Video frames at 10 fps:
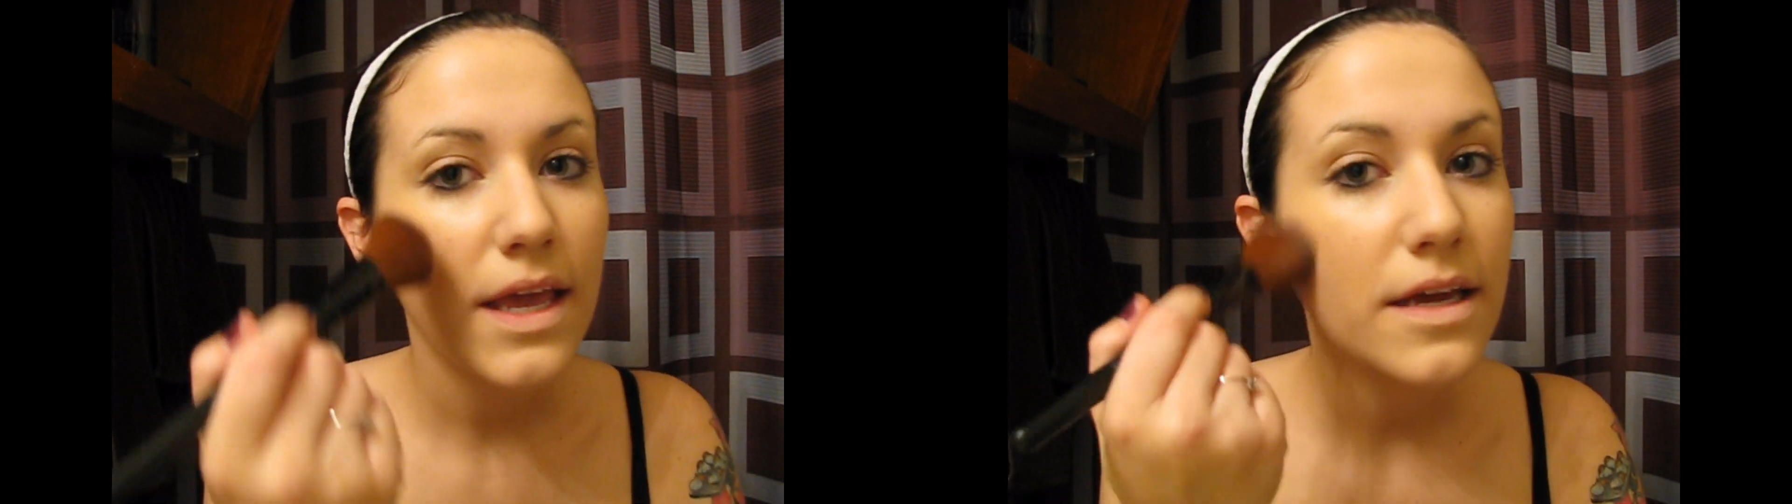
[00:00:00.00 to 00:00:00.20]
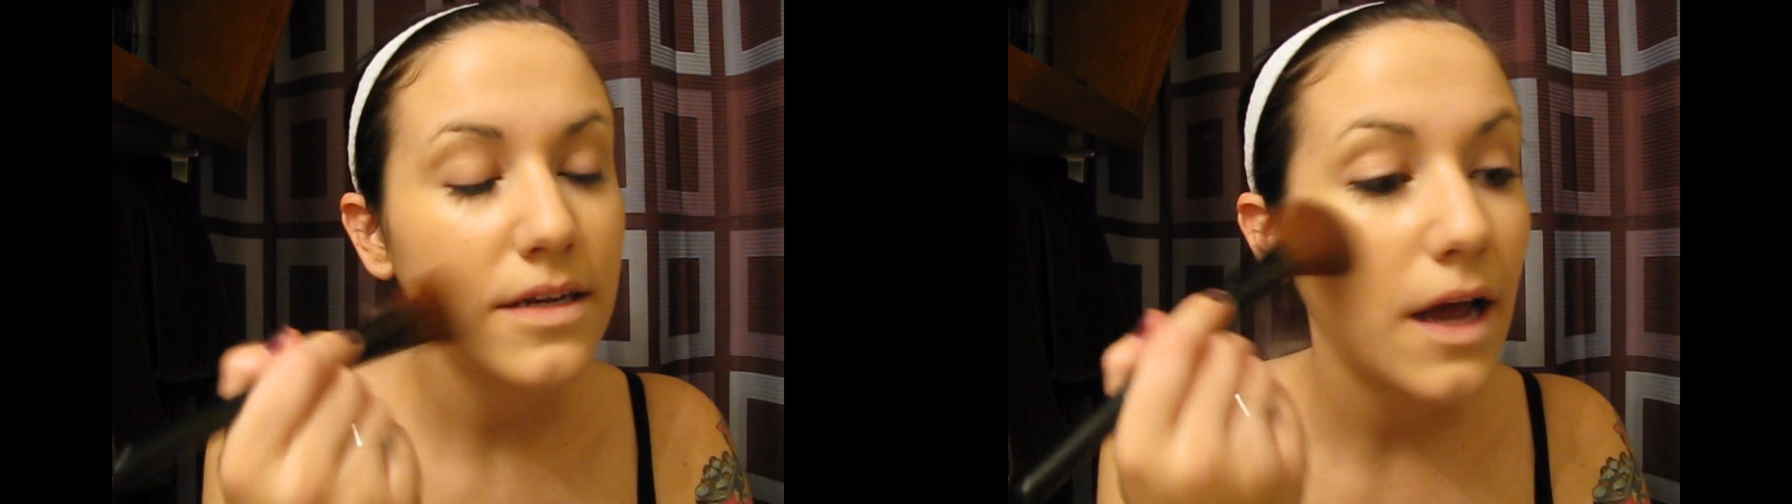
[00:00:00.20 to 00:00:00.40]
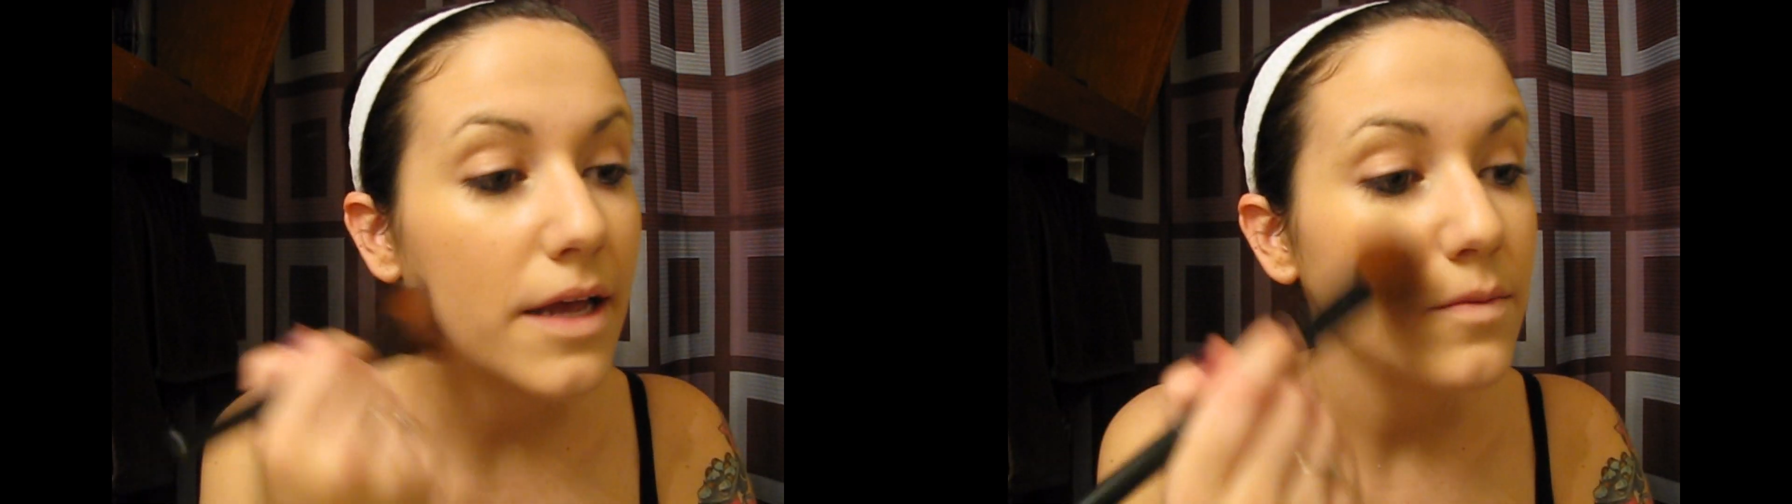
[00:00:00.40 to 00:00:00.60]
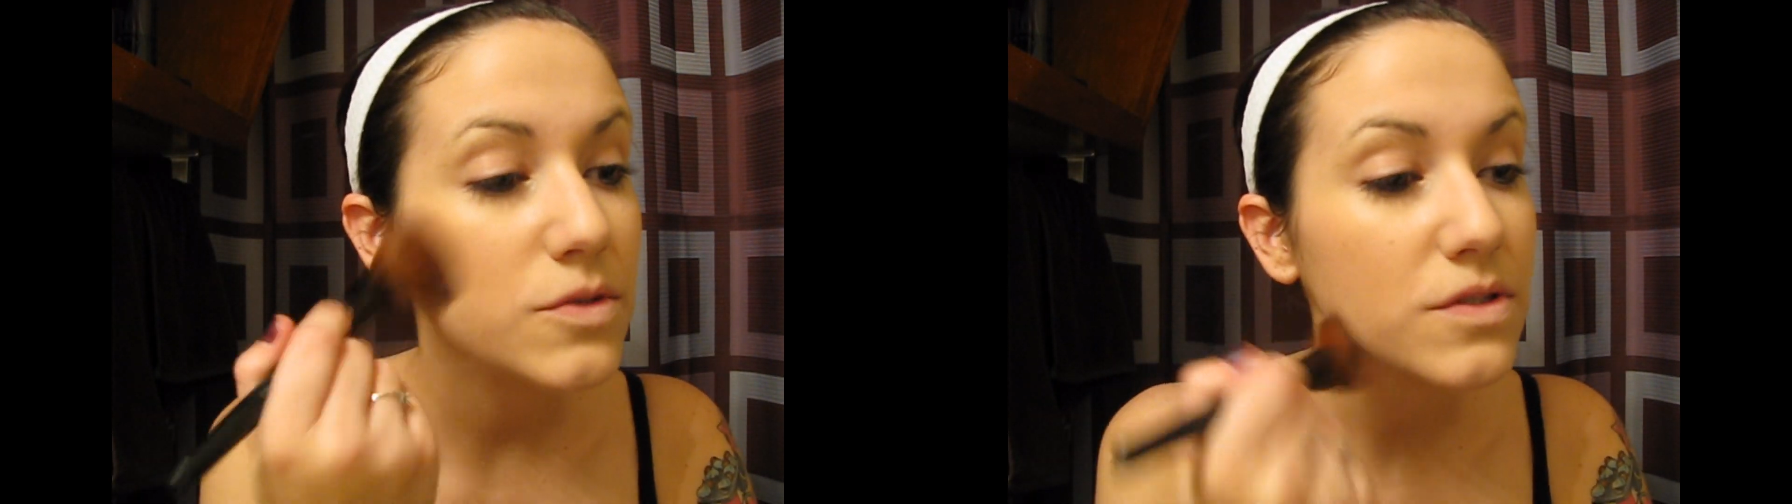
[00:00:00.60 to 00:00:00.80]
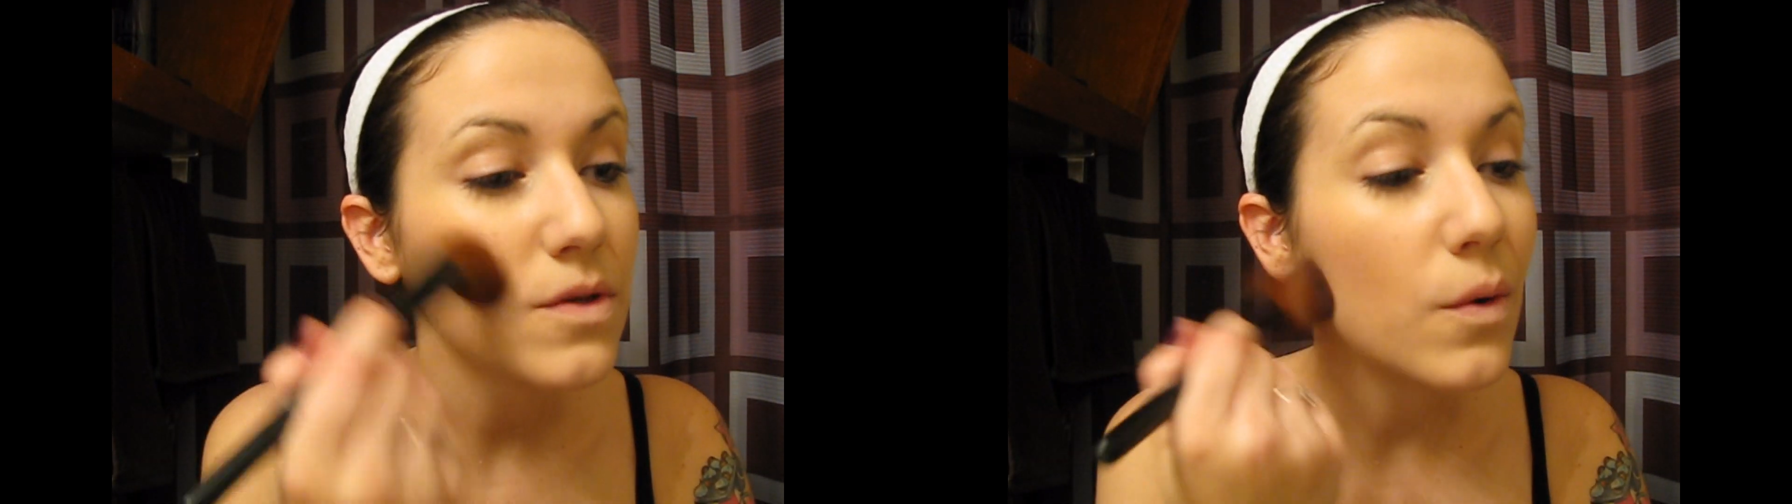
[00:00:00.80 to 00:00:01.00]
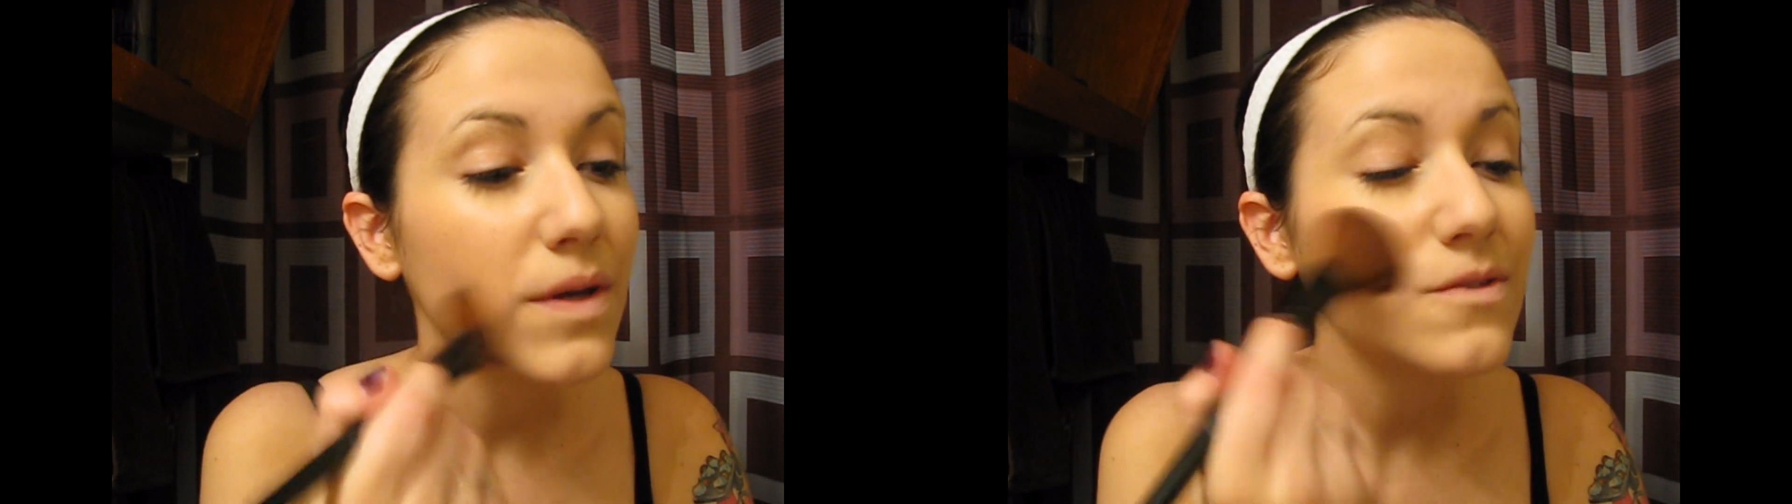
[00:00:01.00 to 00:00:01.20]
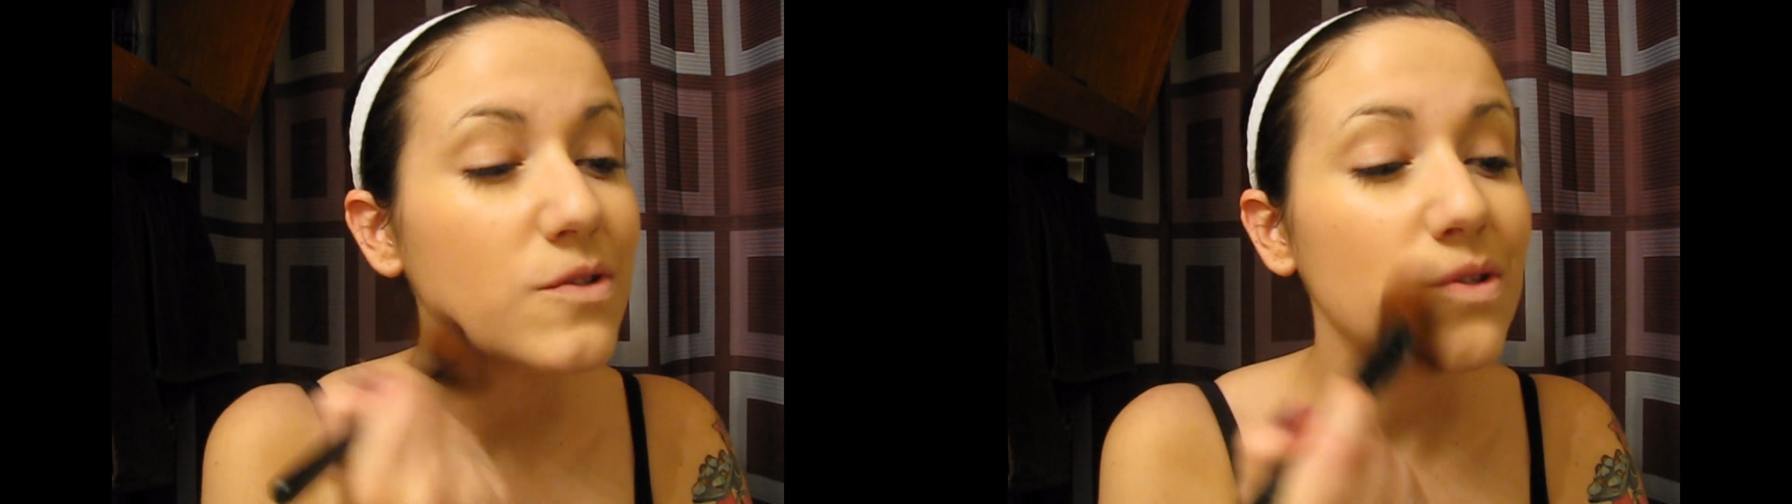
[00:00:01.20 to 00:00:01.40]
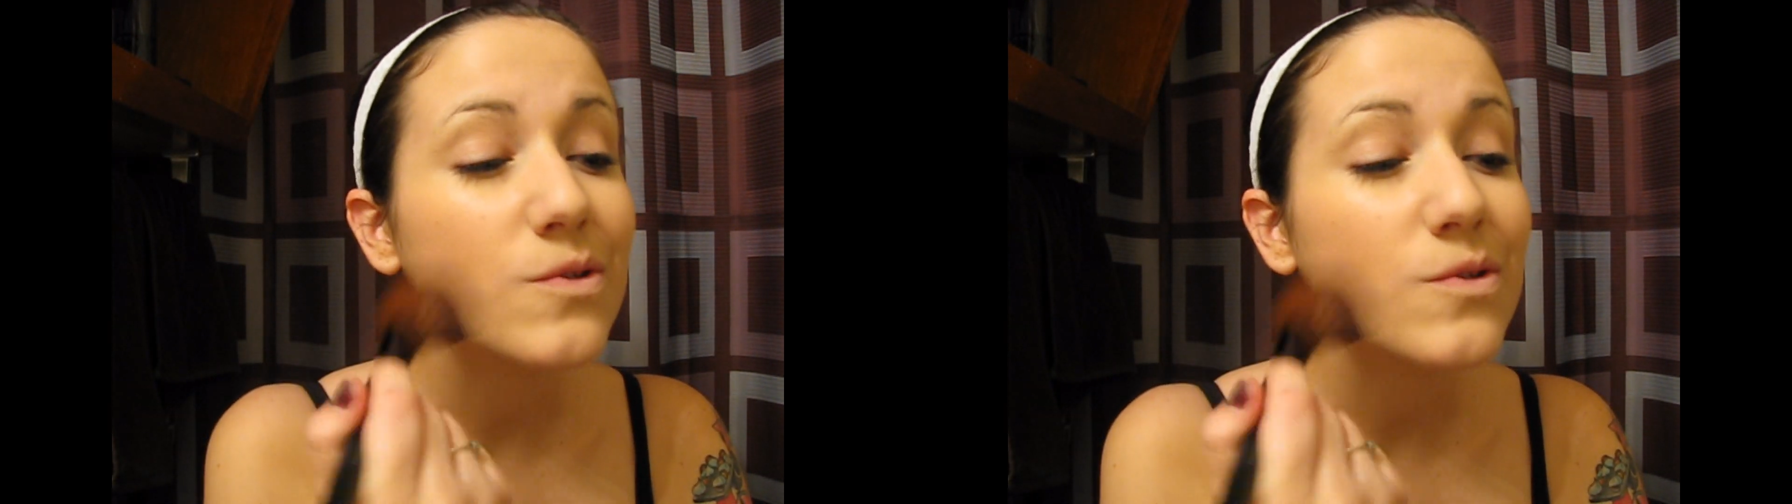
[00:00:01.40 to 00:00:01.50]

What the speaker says: And I am just going